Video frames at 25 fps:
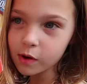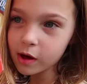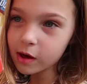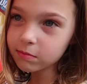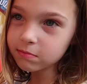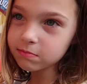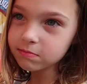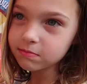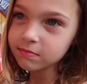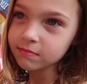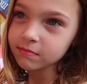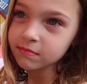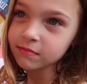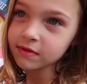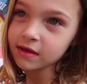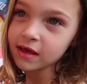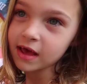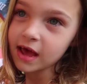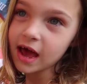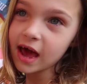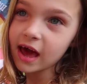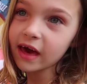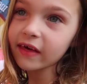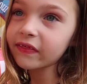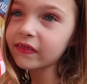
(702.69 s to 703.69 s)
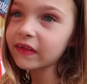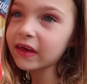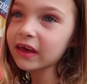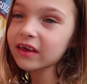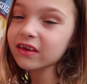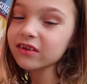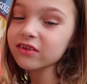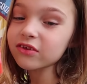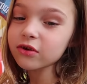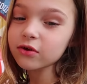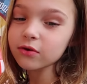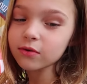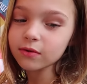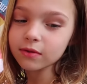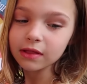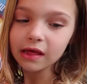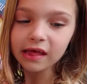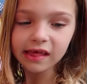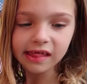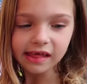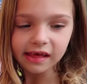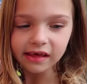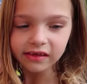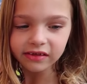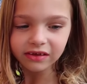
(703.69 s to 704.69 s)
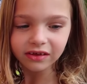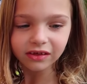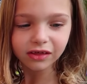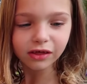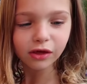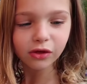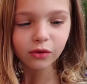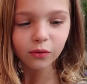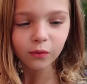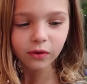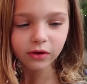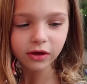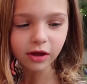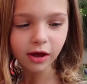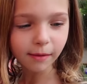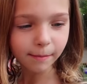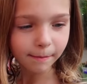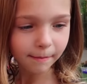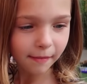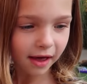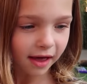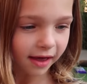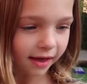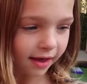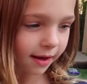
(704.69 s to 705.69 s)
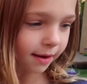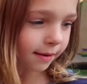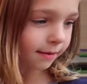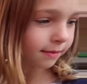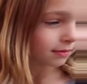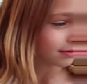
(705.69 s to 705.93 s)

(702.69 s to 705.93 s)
Well, I think it's too. Let's head to the toy tub, Maya.